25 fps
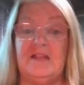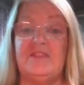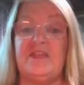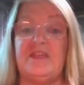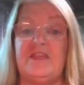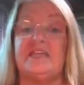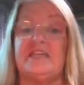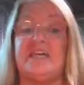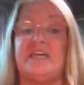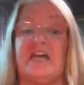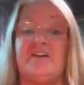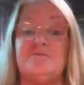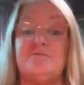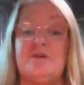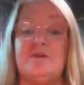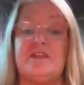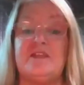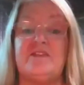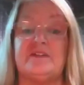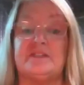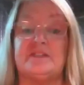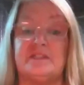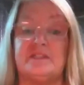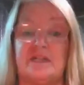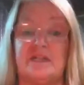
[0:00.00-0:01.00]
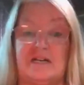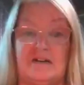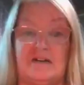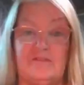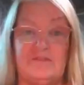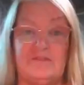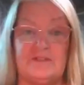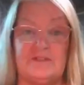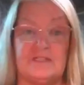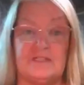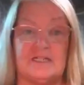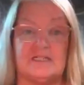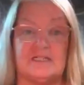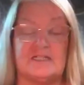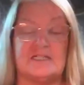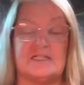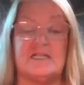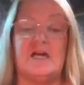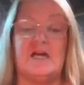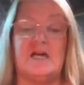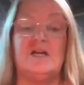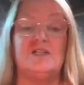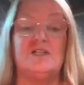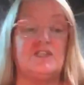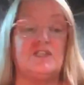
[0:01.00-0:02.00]
They gave me the
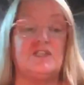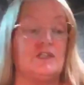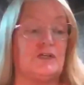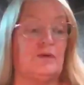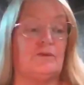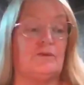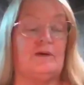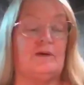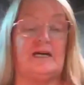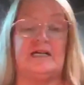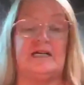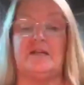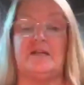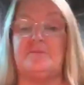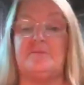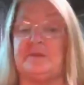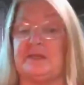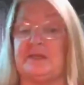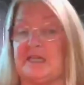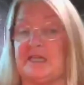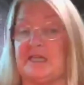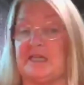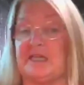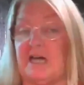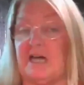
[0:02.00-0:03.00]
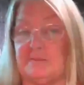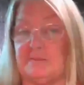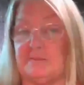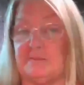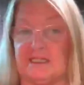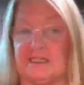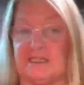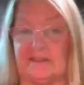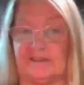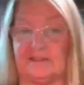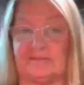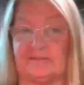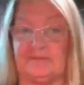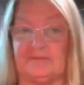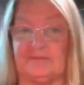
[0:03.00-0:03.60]
confidence to go on and become a leader.